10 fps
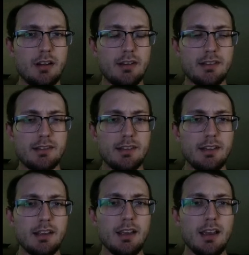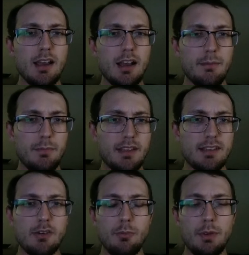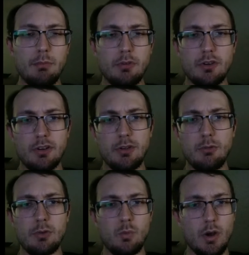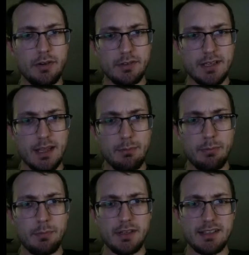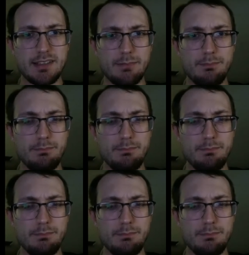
Honestly, yes, I know people would argue a water type, but it's a